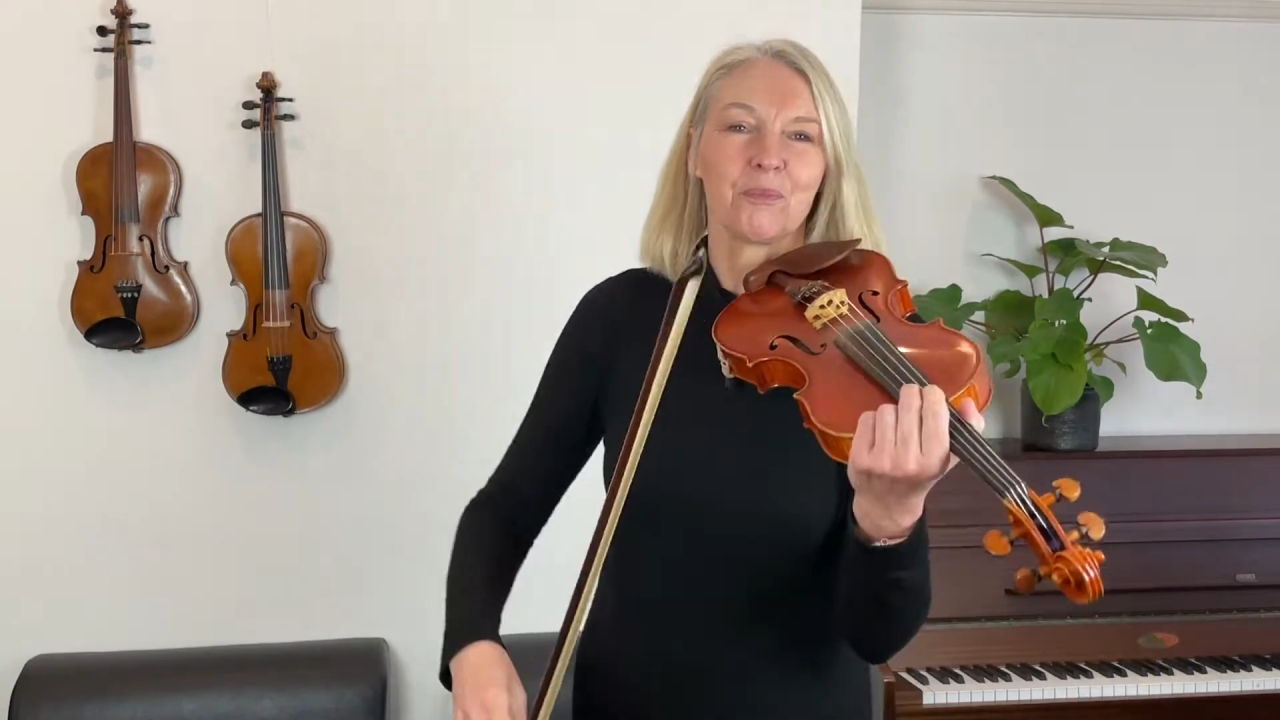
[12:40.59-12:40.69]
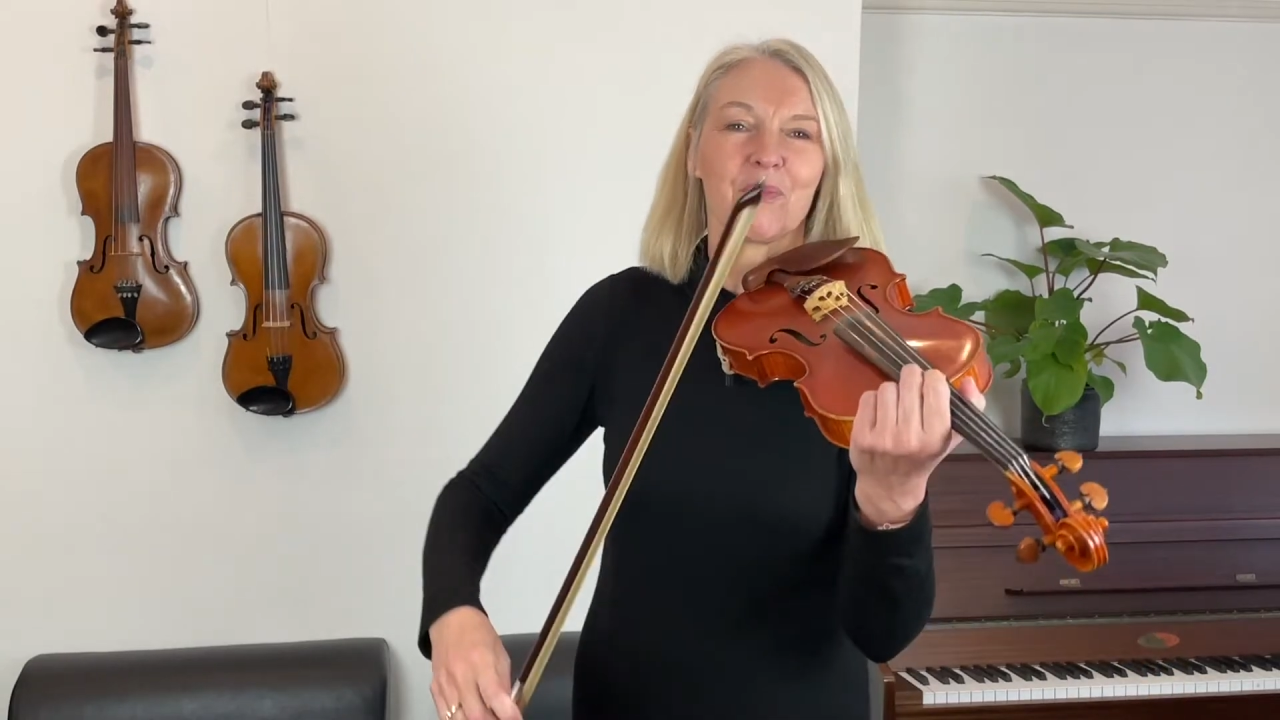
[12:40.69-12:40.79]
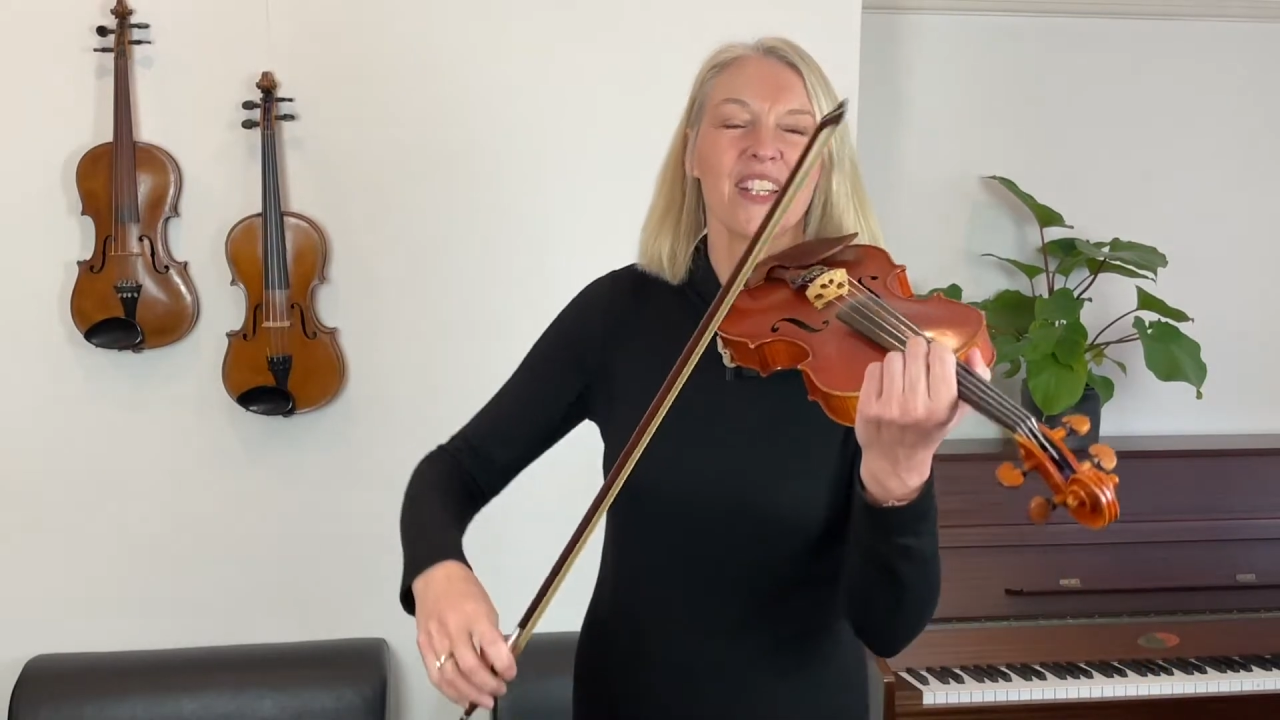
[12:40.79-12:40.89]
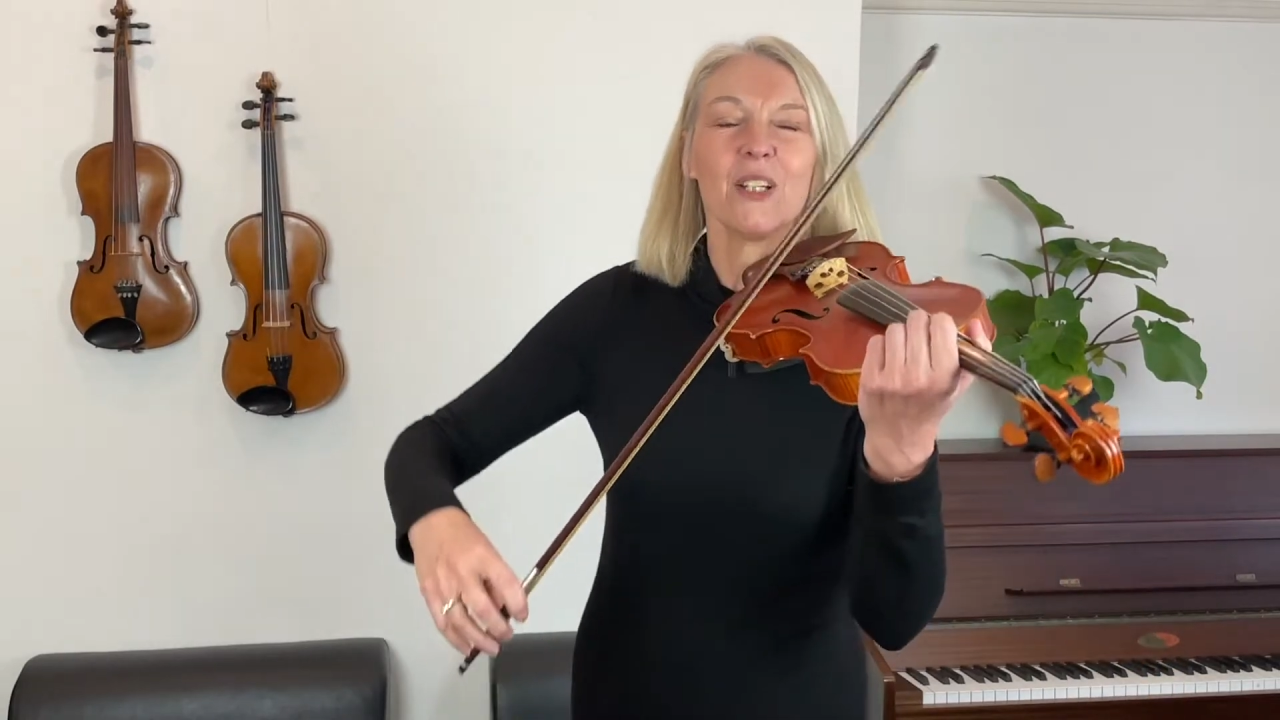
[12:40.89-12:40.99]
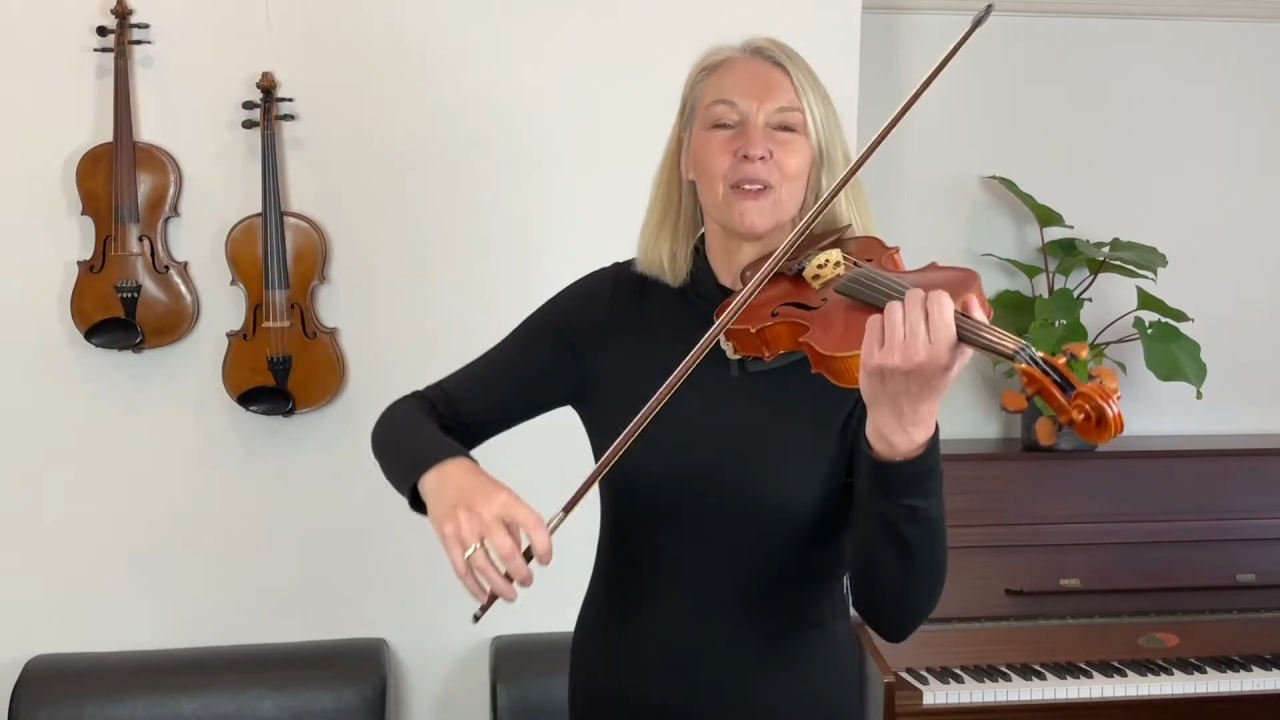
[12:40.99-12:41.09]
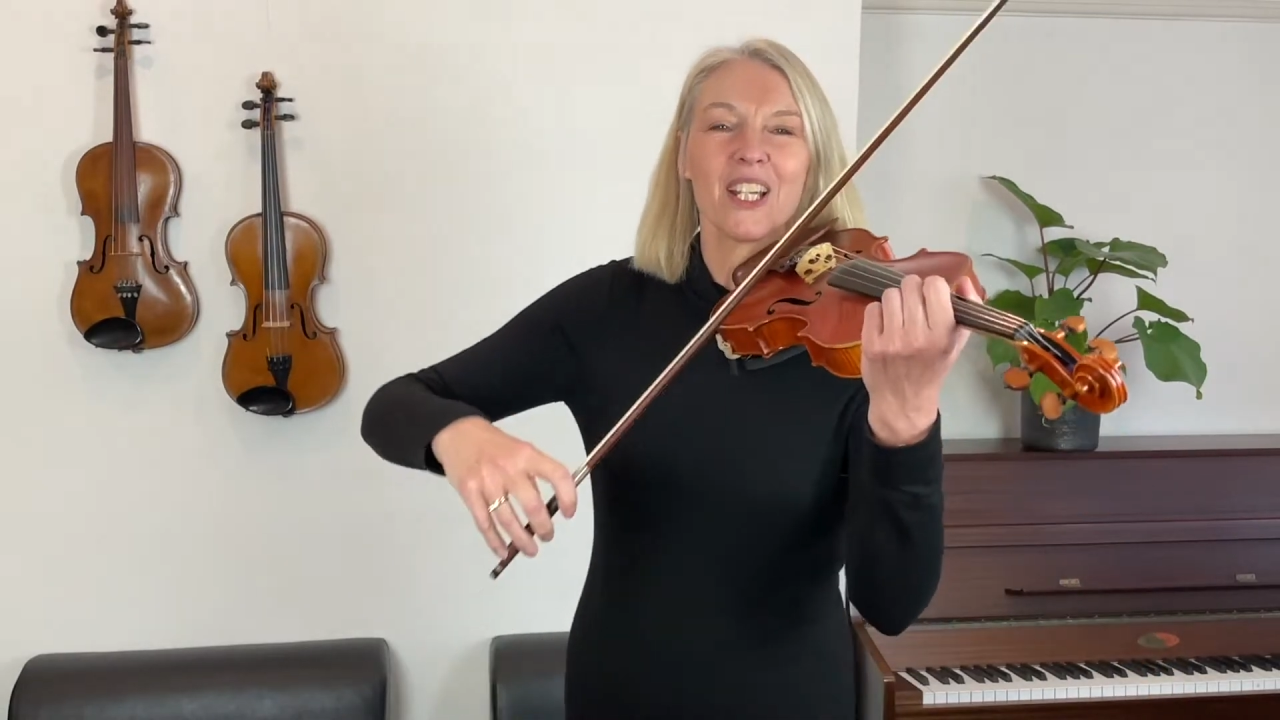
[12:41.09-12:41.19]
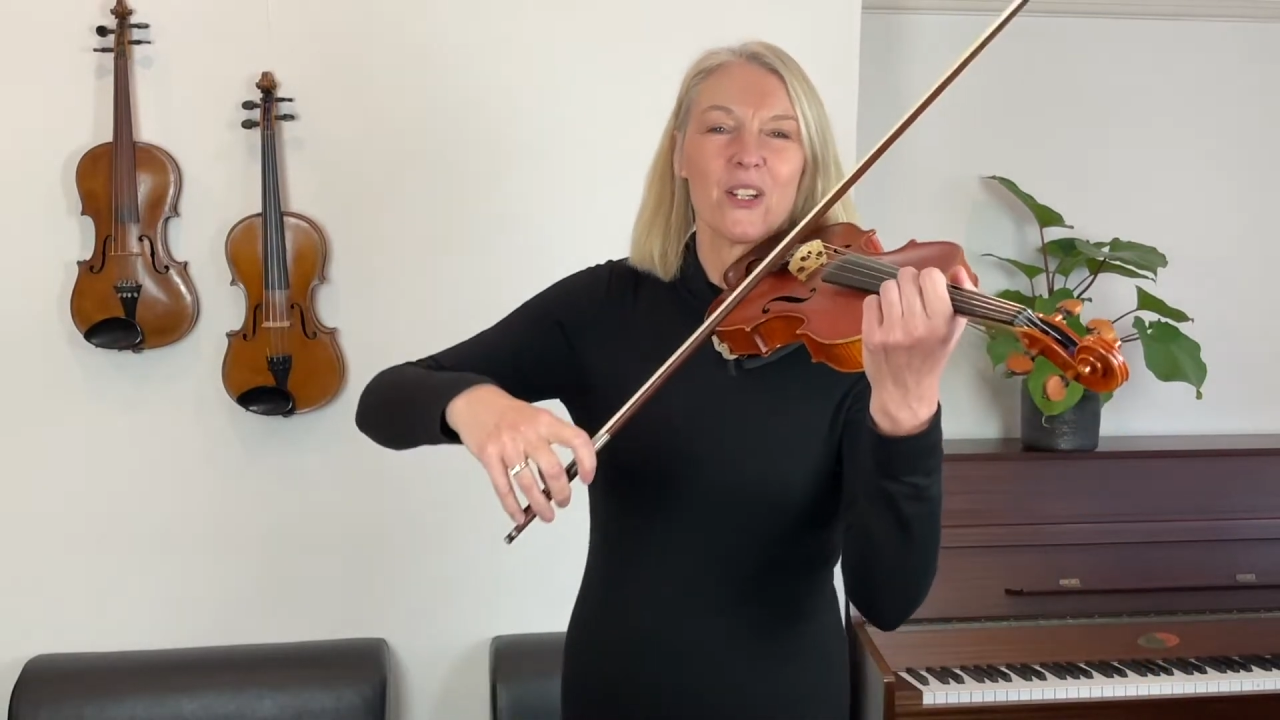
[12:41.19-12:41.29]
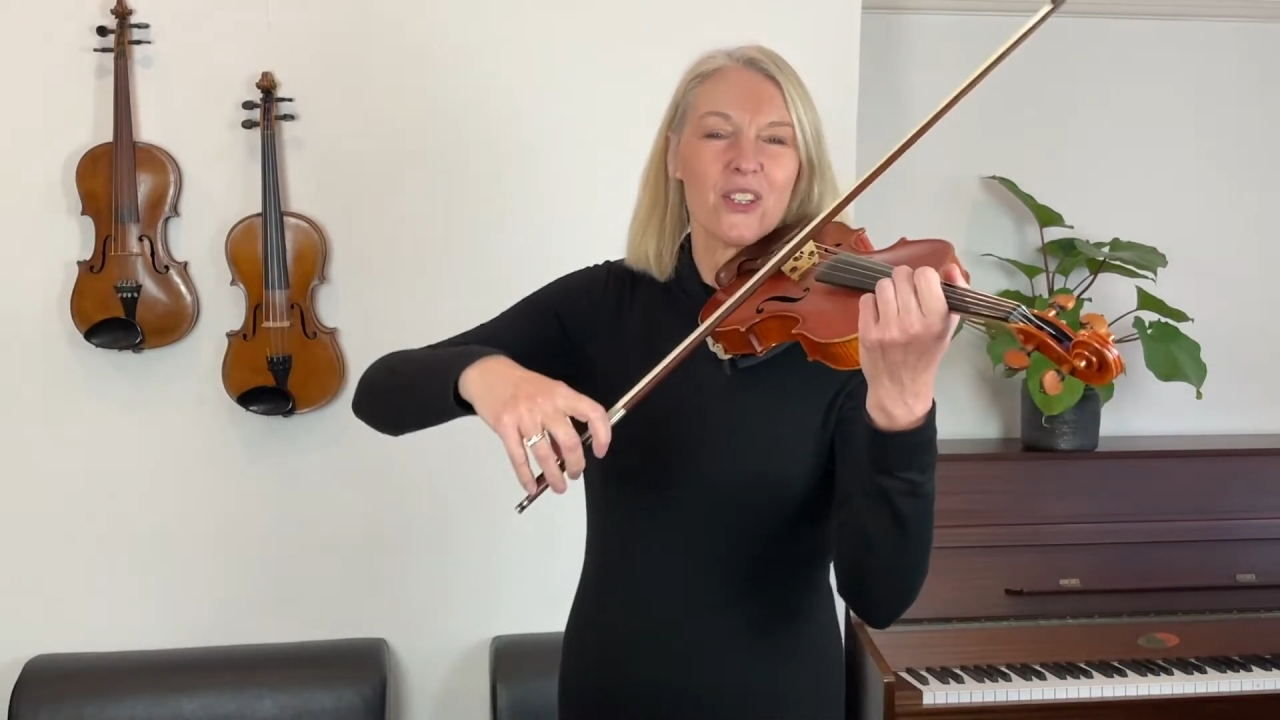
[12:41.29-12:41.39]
Here we go,